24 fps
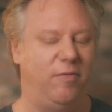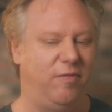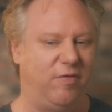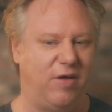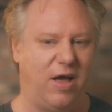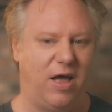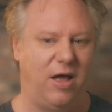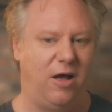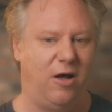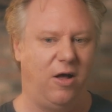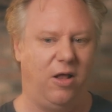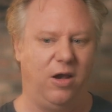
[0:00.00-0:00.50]
We've
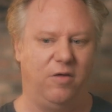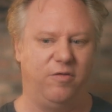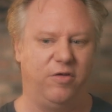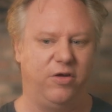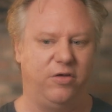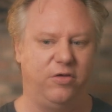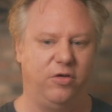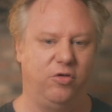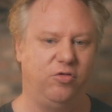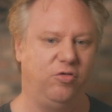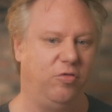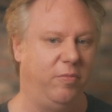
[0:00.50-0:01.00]
got all of
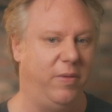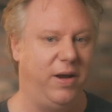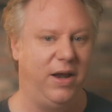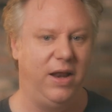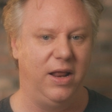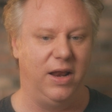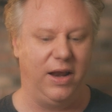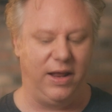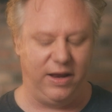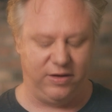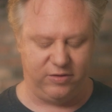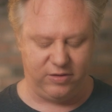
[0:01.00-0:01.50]
our social
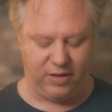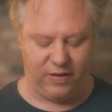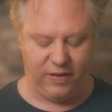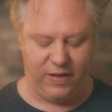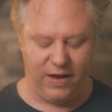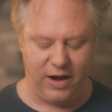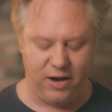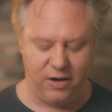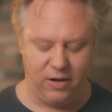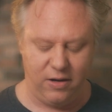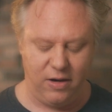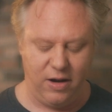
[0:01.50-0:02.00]
media links on
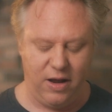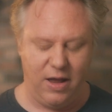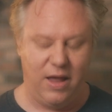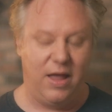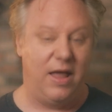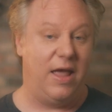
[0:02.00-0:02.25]
there.